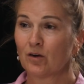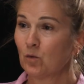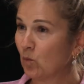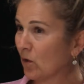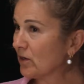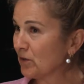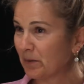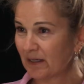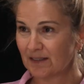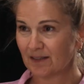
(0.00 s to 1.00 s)
don't want to do
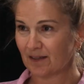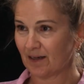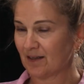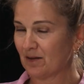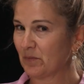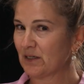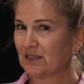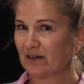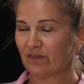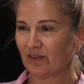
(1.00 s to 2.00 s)
exercise. And we
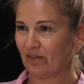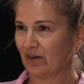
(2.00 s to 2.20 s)
definitely